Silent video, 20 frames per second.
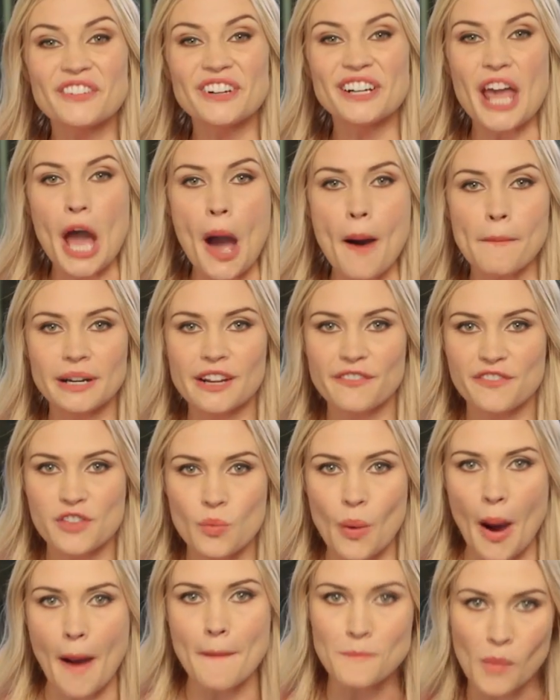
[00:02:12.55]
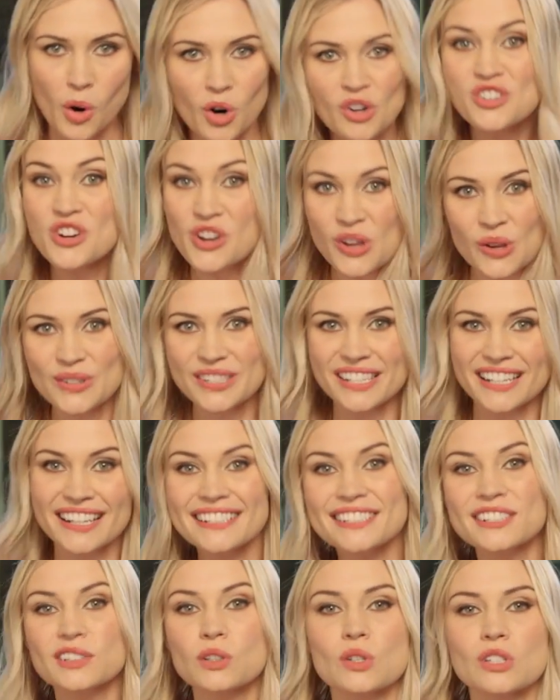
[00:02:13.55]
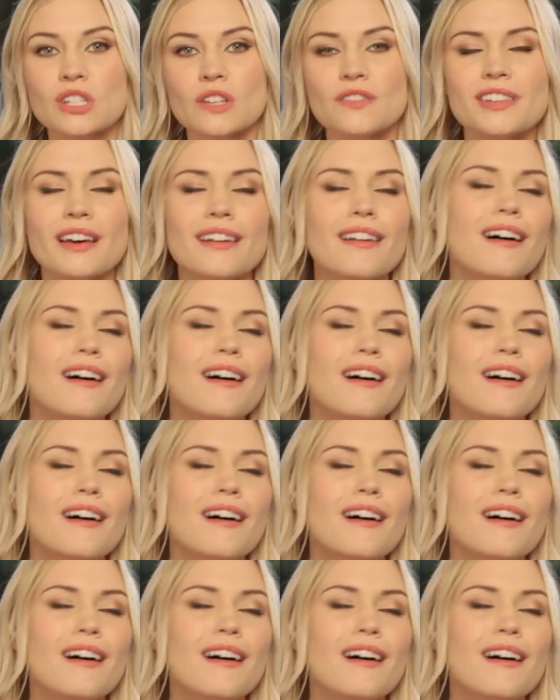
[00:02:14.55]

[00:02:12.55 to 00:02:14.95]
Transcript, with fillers: for now, but if you want more news and exclusives on